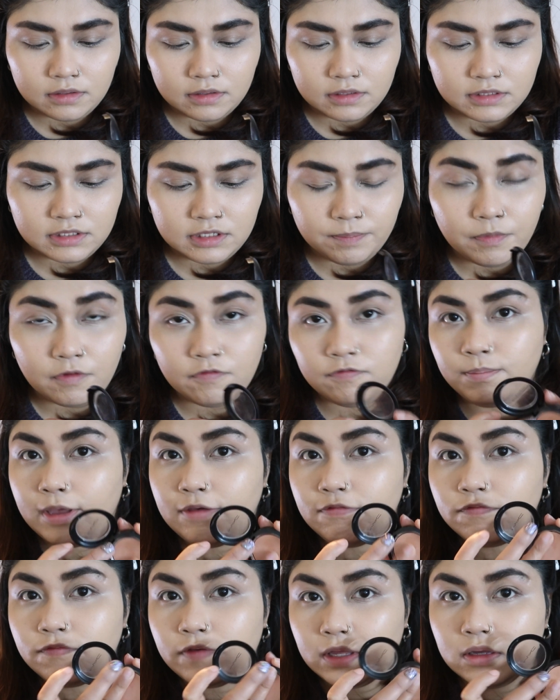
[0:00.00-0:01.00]
the tip of
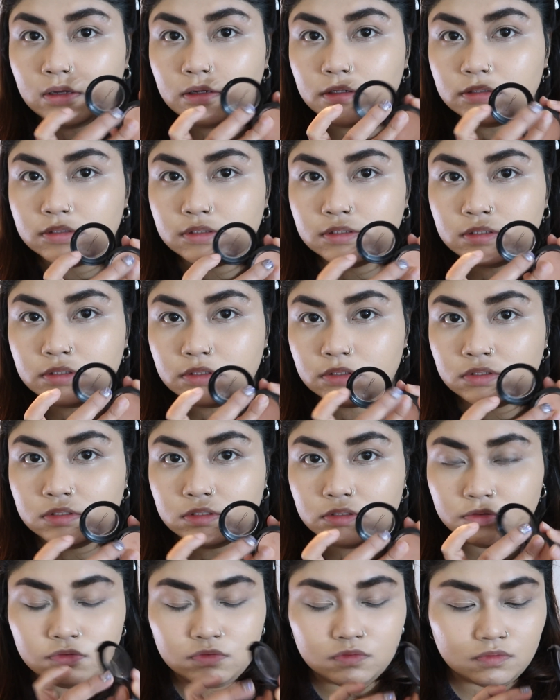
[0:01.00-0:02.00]
my fingers
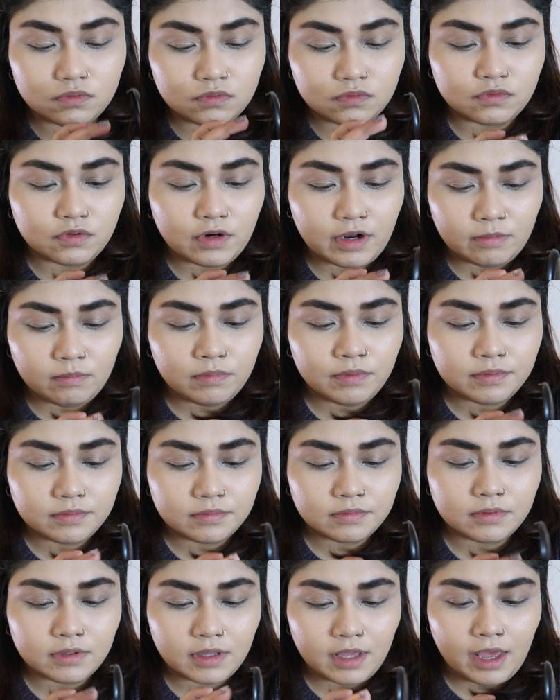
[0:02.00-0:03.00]
just to rub
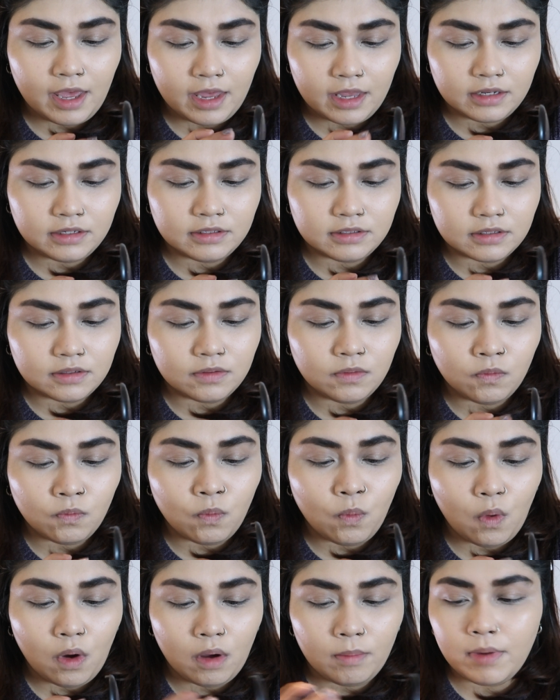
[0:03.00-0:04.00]
and
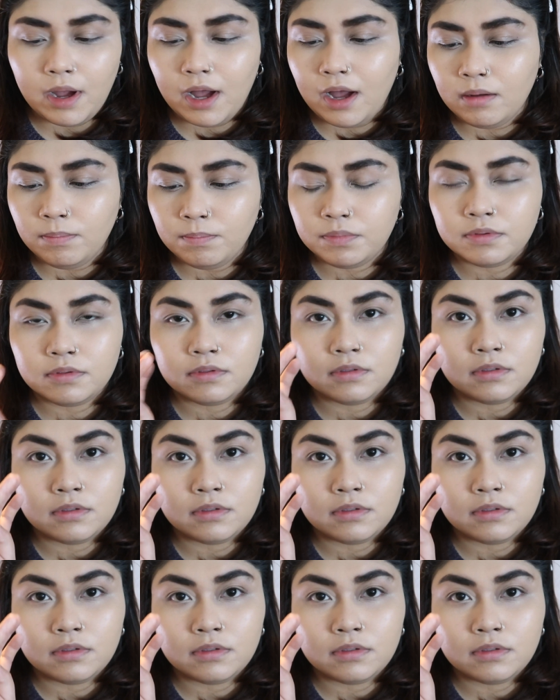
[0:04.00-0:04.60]
warm up.